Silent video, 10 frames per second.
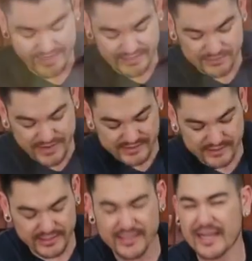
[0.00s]
it's
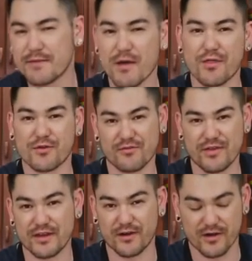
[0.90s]
basically like a mother in
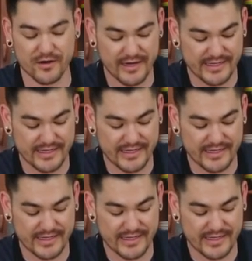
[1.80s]
vinegar.